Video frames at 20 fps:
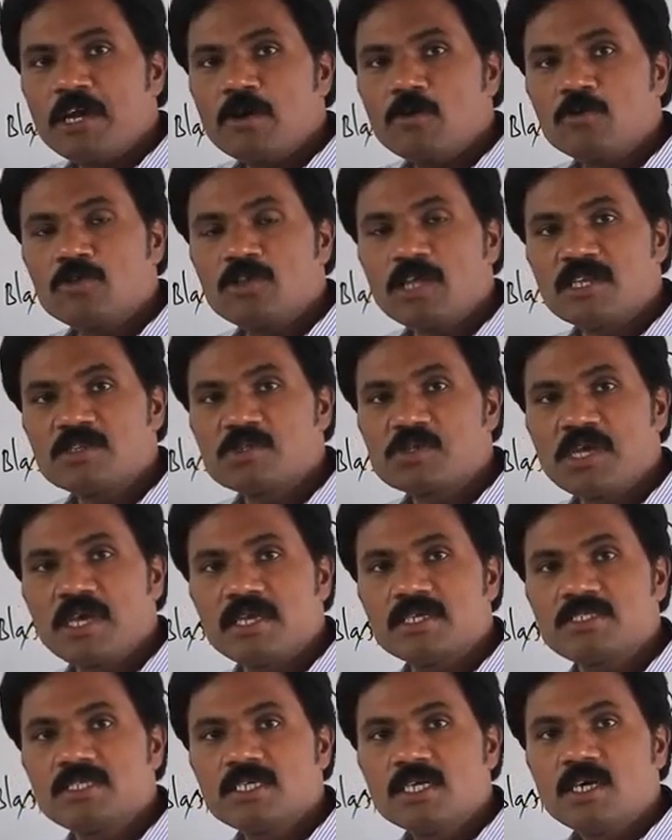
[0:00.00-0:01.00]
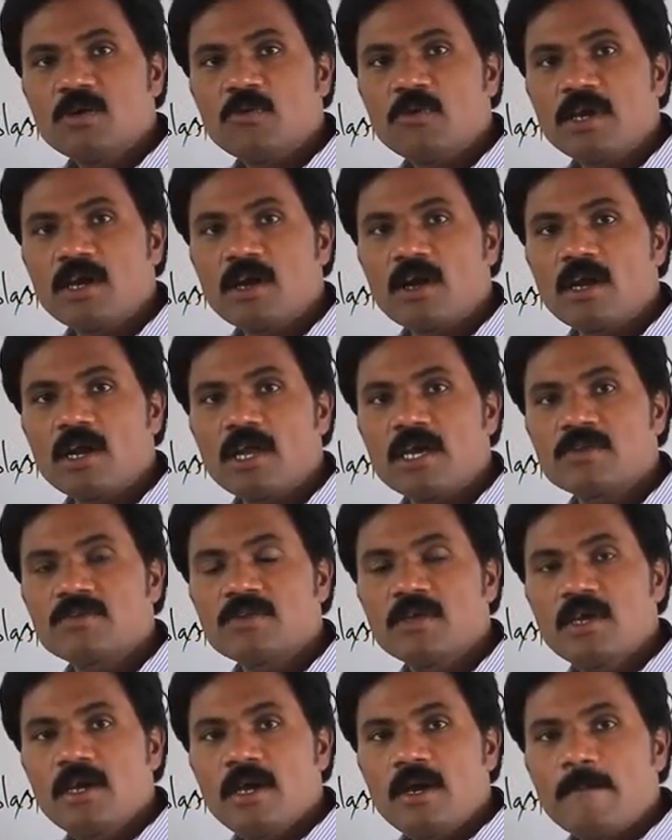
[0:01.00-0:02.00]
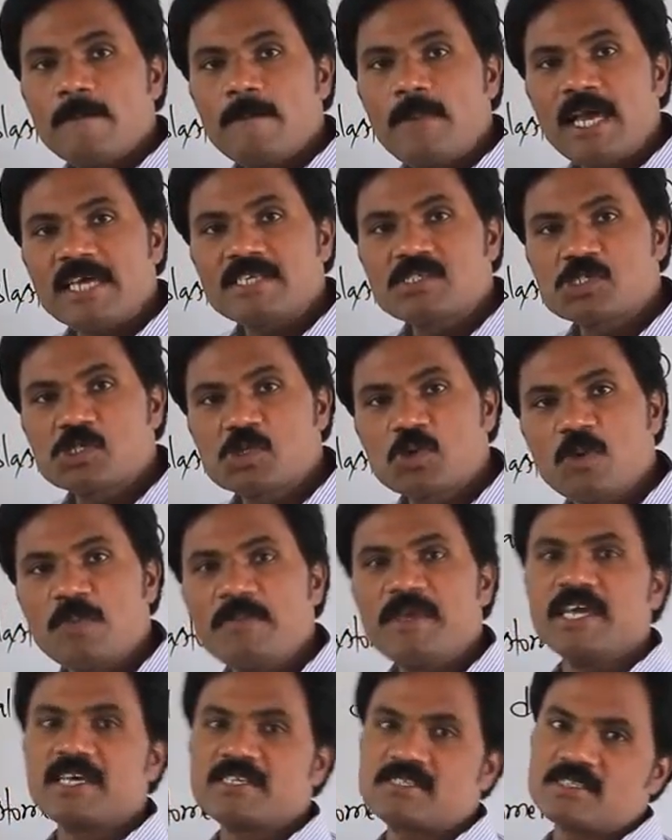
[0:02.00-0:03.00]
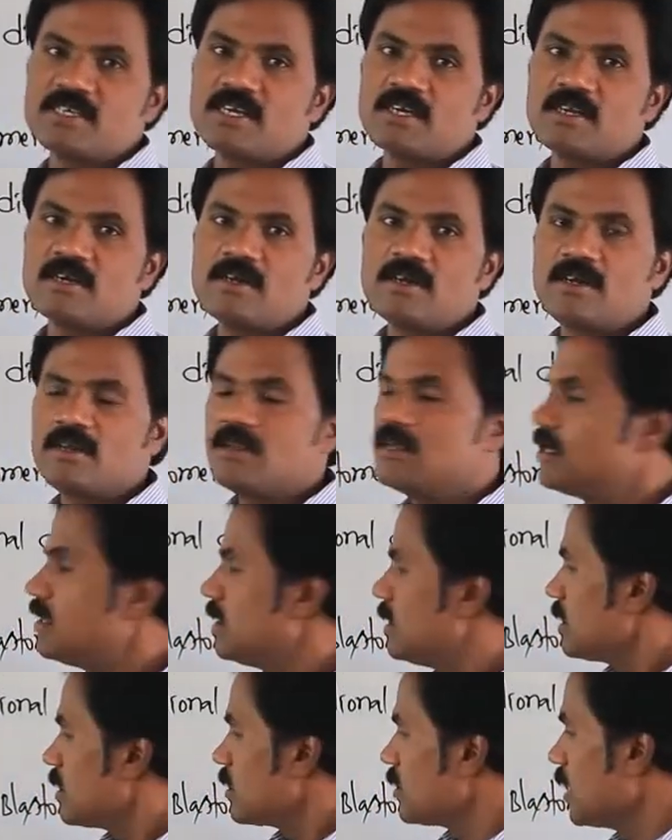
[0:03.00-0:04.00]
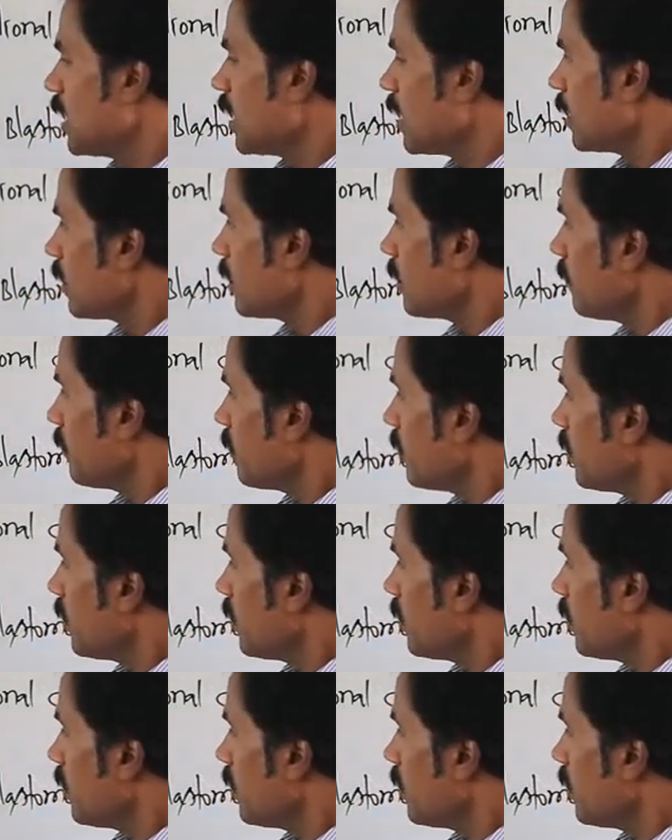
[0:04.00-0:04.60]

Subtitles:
2 cell stage we called as Blastomere cell. Then